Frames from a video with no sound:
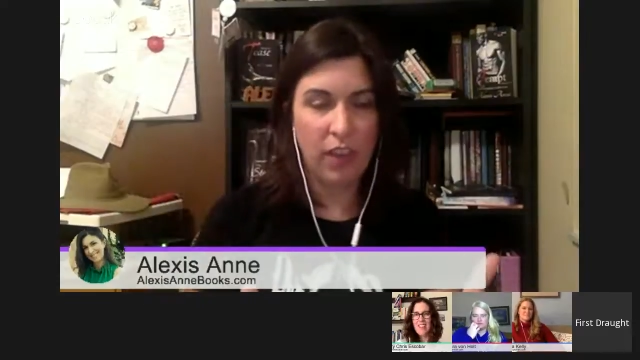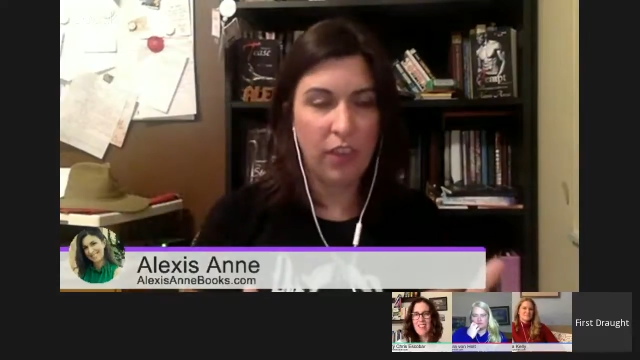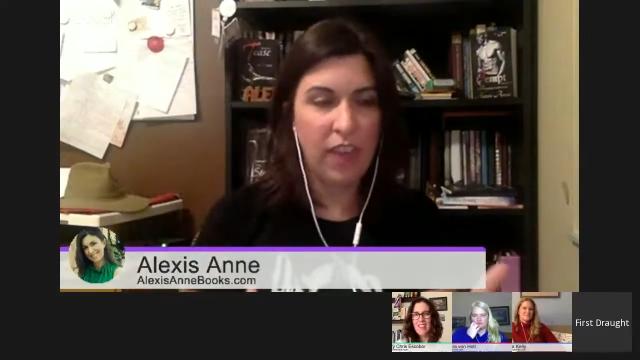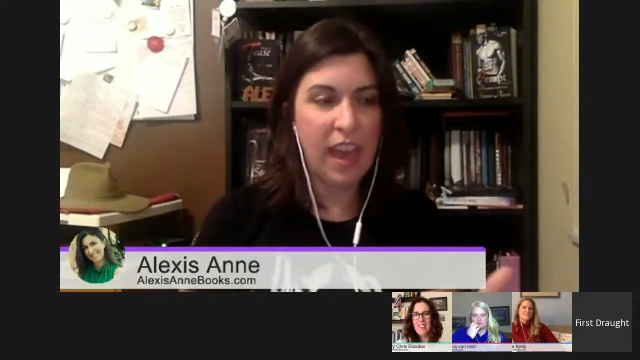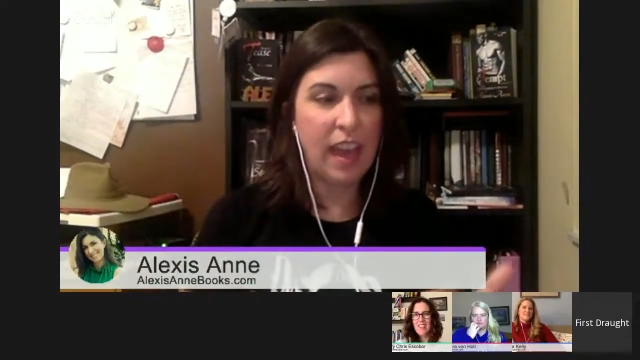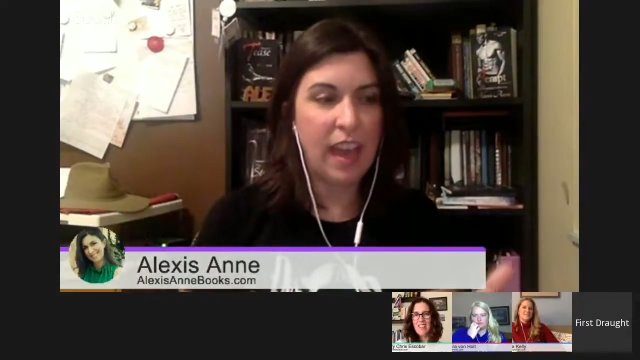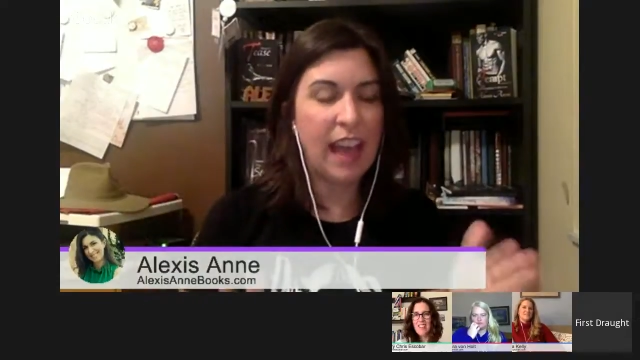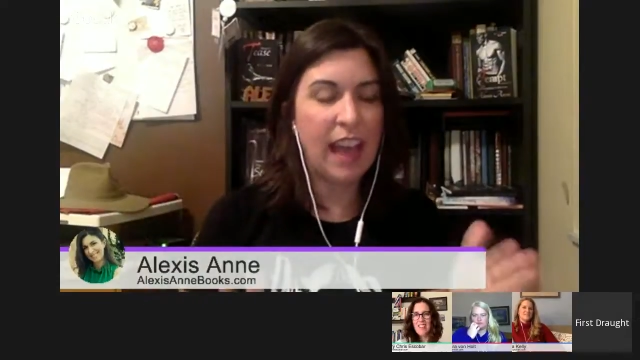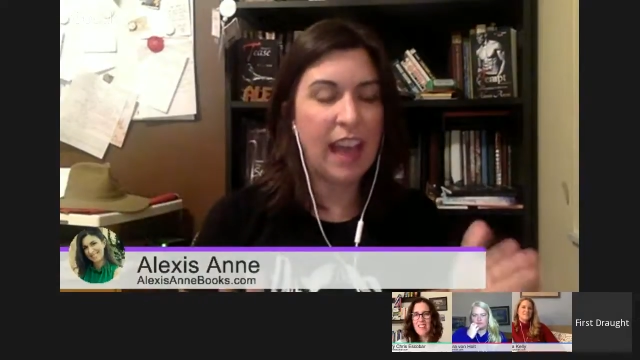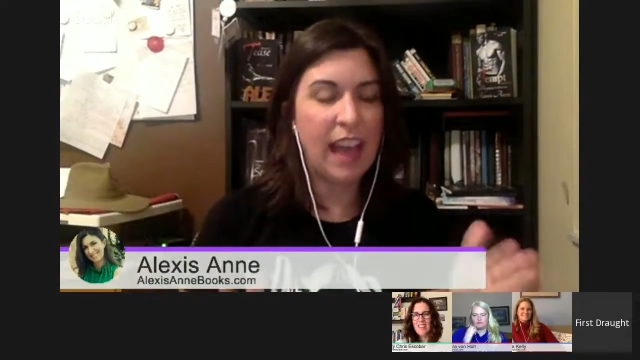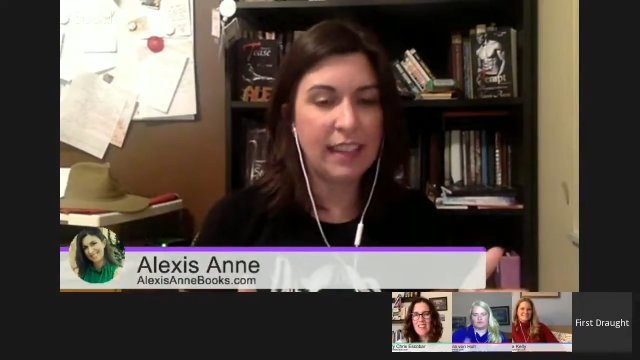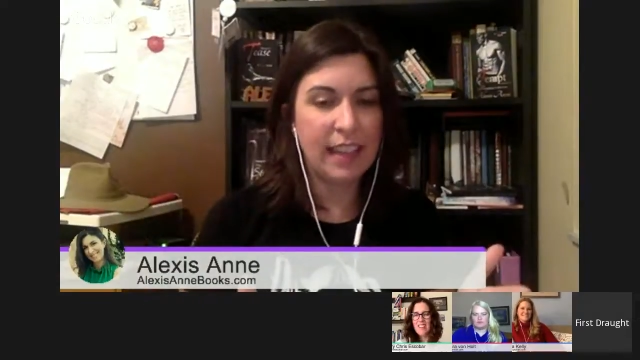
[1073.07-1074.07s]
that I
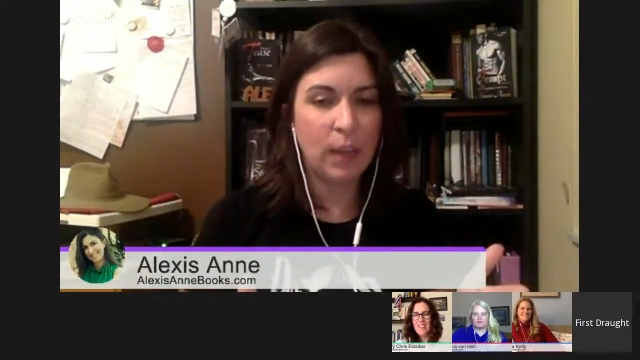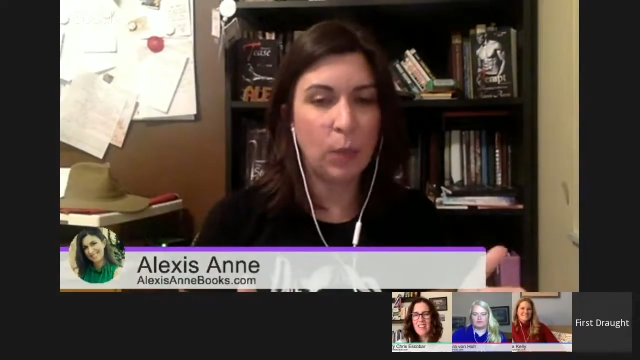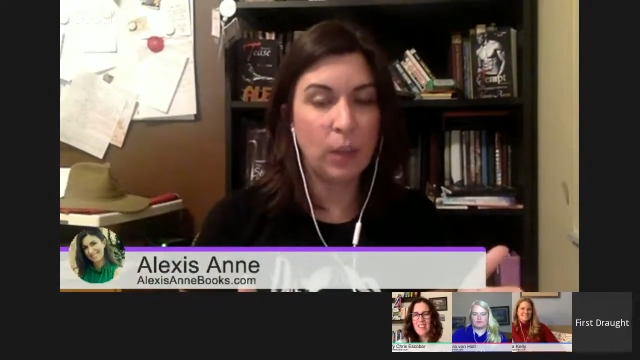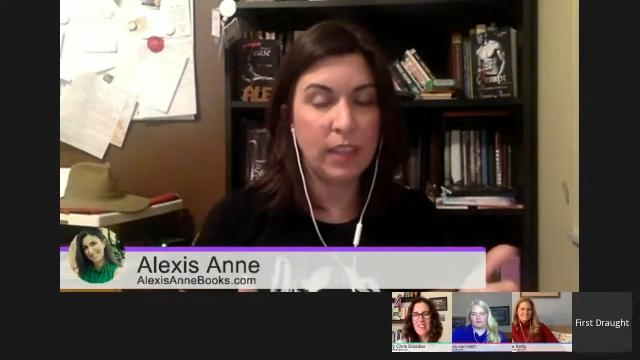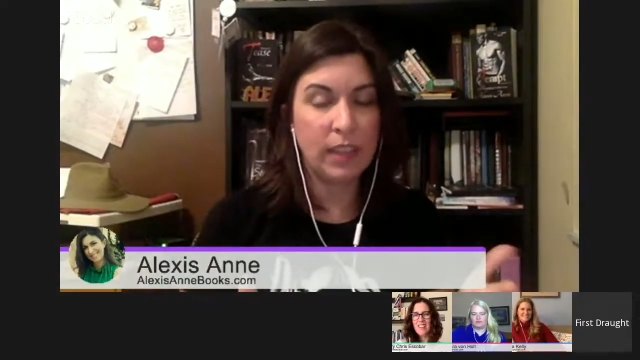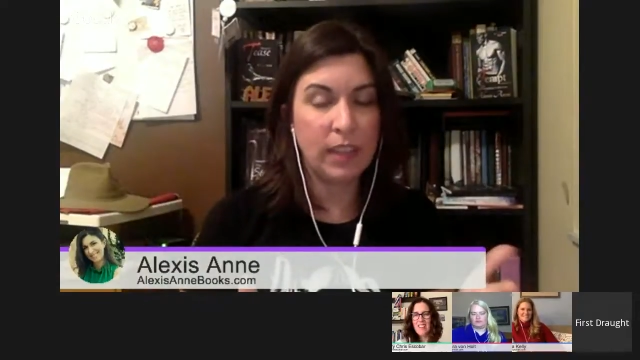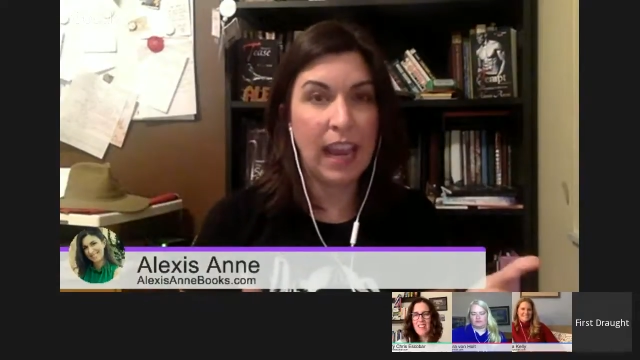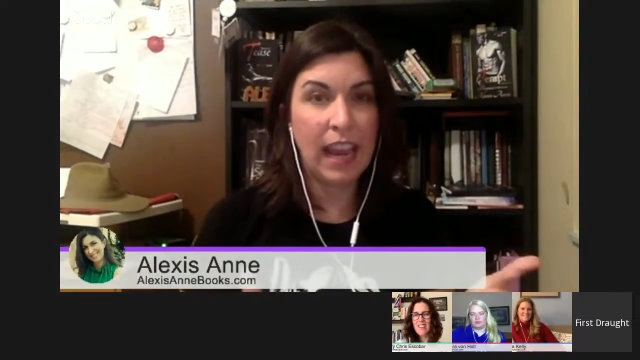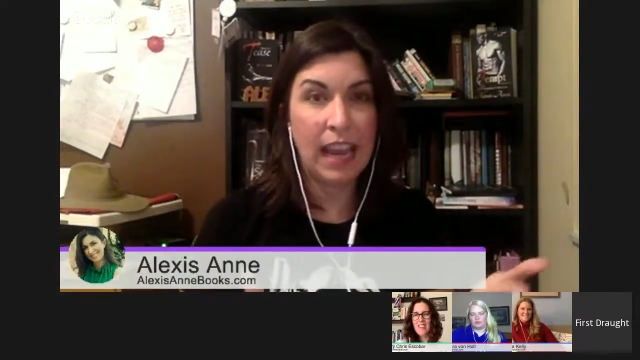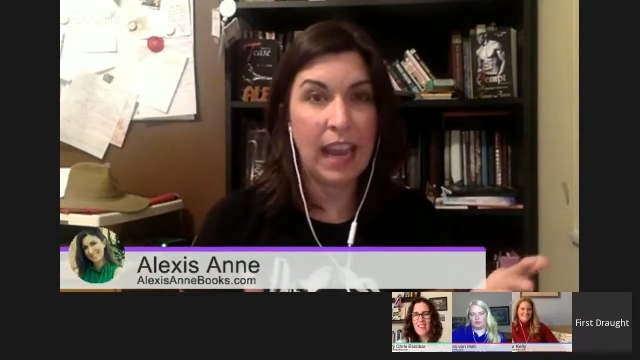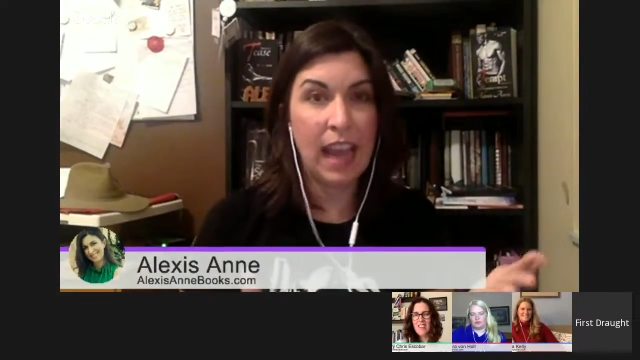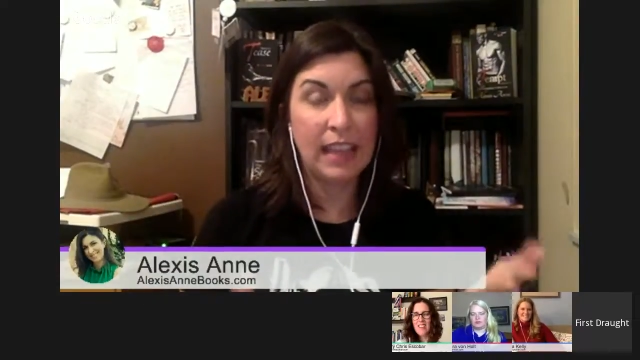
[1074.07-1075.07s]
sat down one day
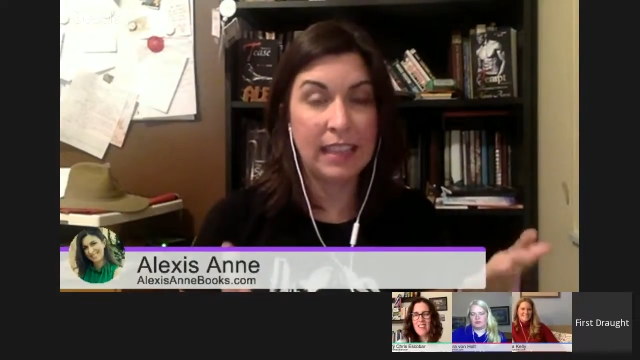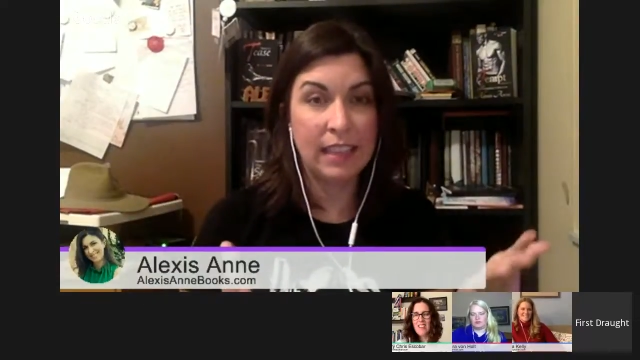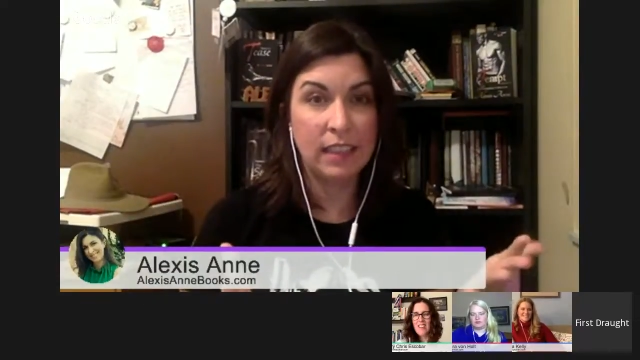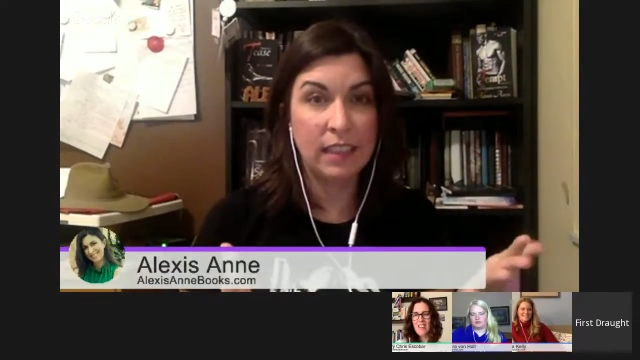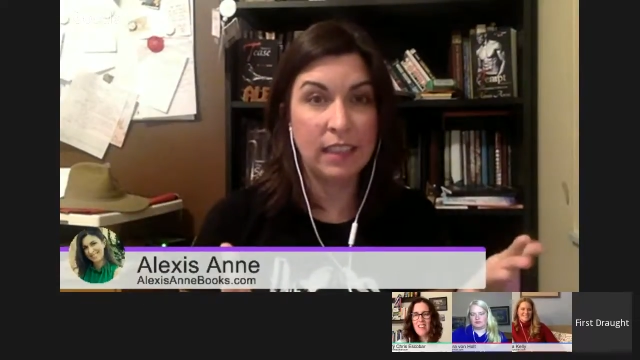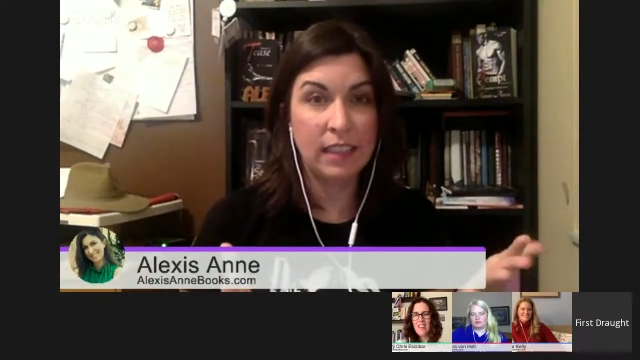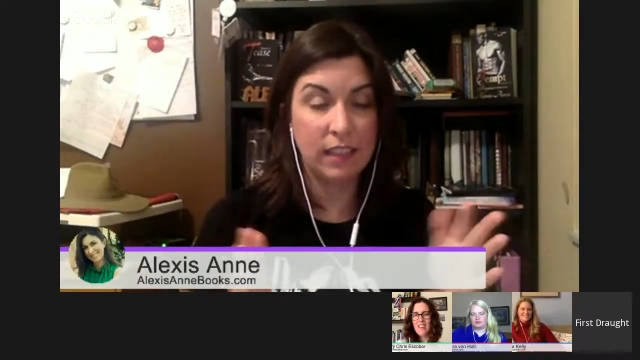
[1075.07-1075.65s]
and I didn't